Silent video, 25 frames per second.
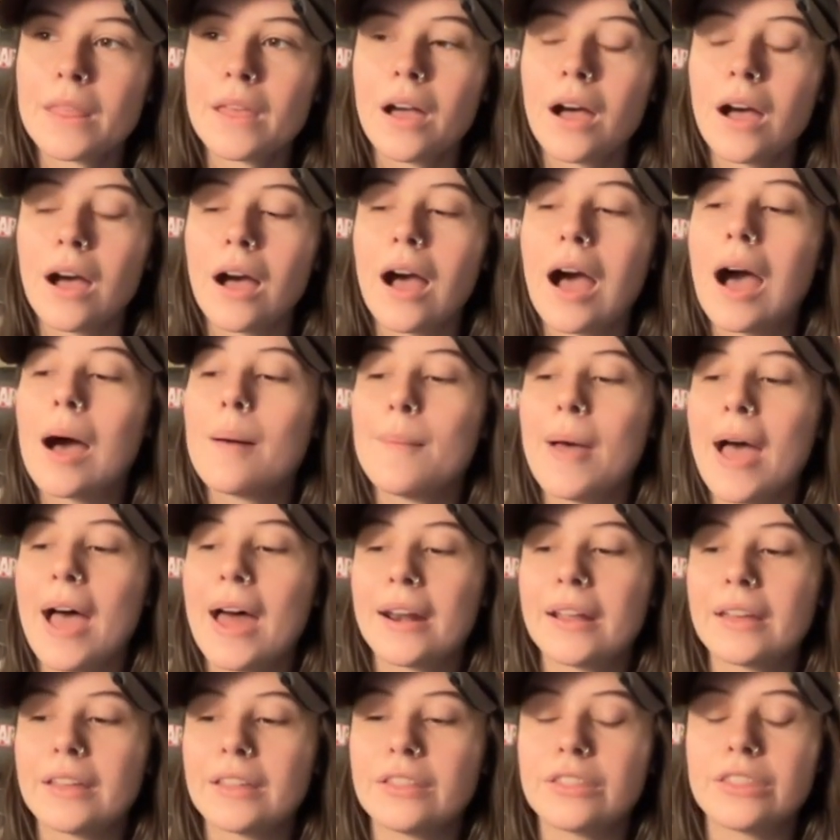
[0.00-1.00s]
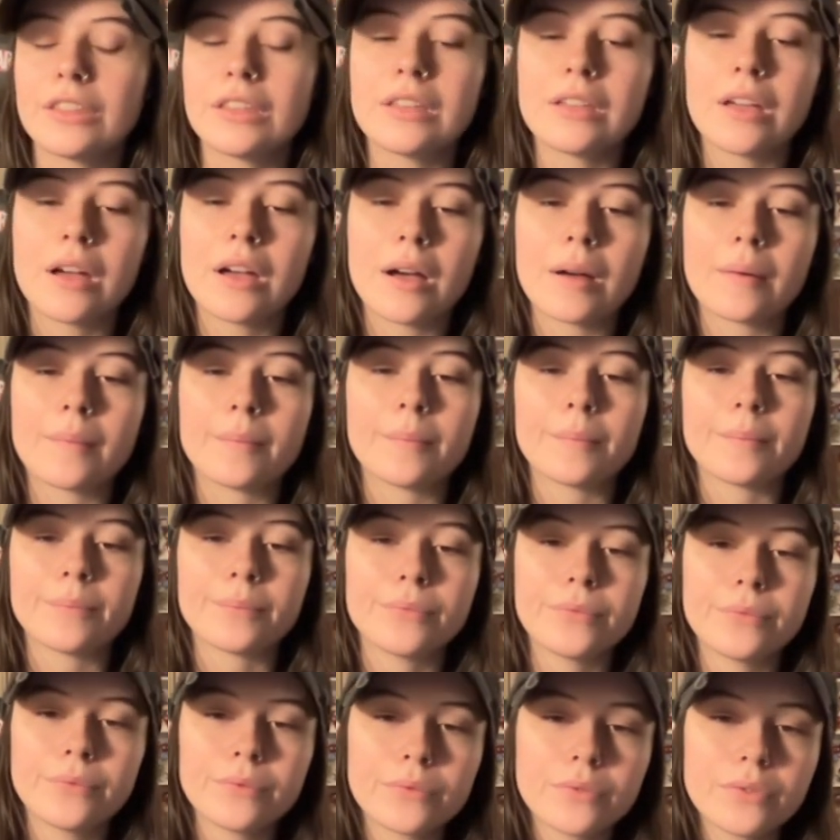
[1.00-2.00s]
Uh, I'm adding the um,
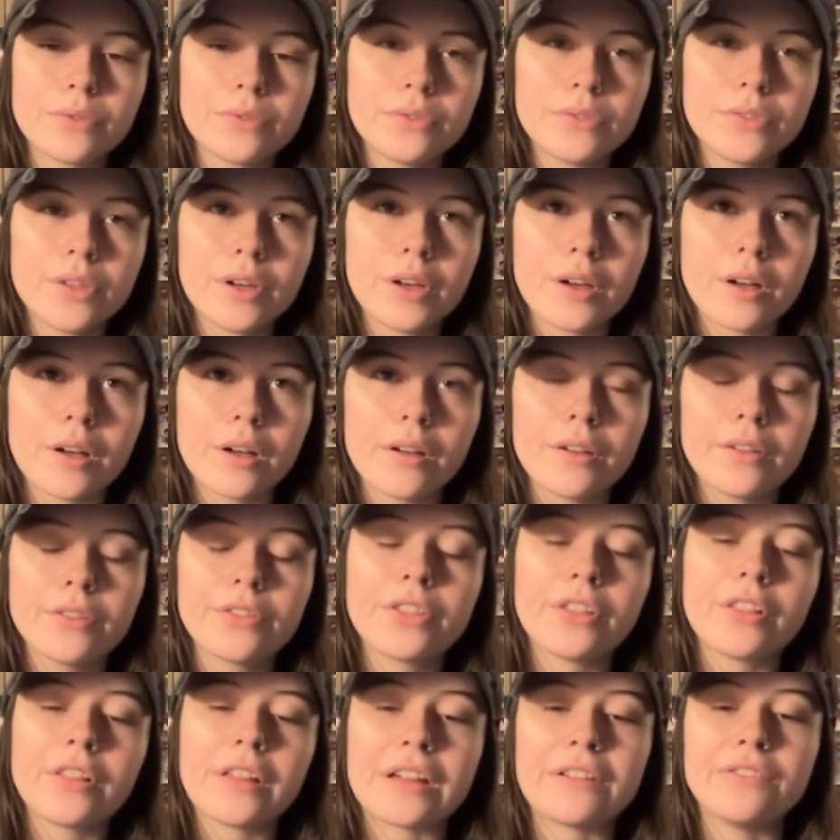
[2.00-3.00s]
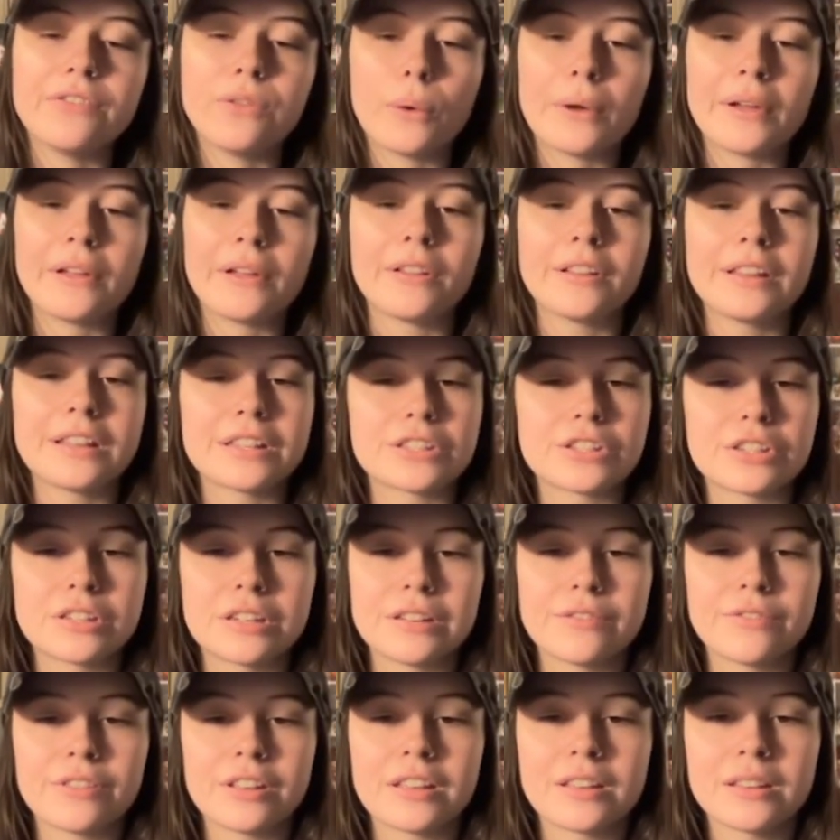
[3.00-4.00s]
the the like foil
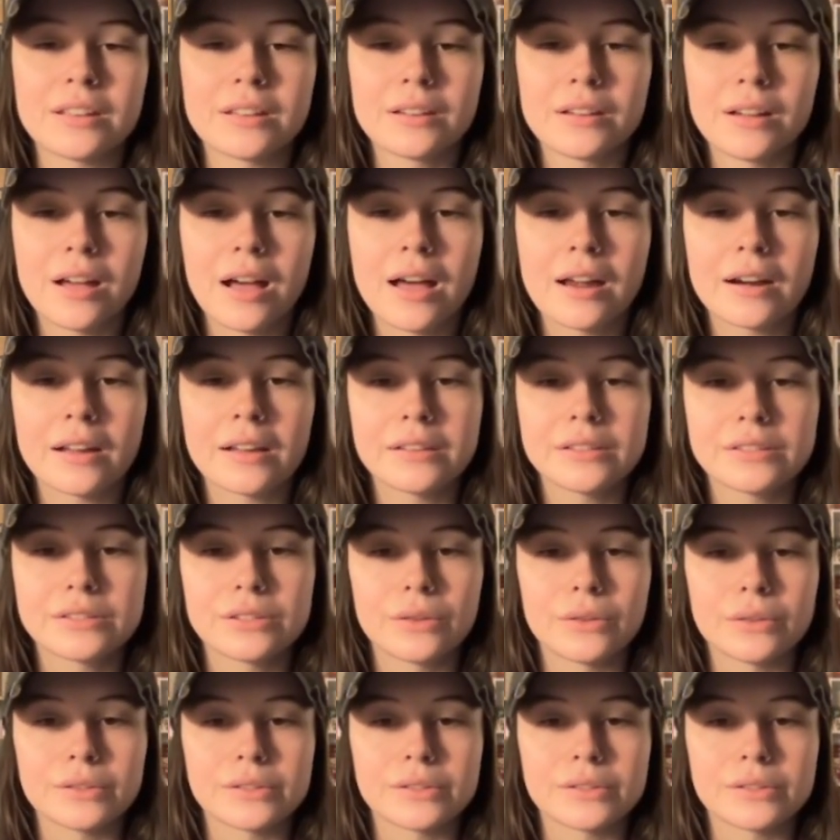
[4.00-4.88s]
HTV on it, so